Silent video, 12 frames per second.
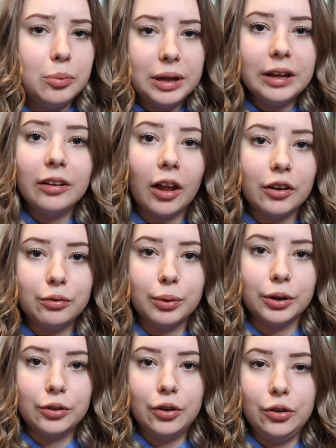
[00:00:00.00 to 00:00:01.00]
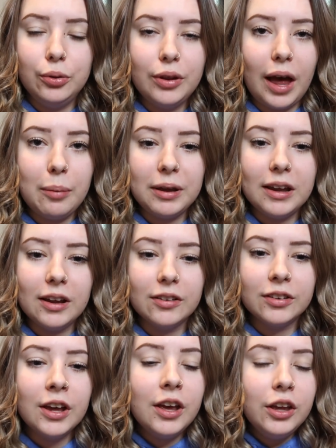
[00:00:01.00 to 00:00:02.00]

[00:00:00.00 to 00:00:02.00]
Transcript: be a lot of work to do that because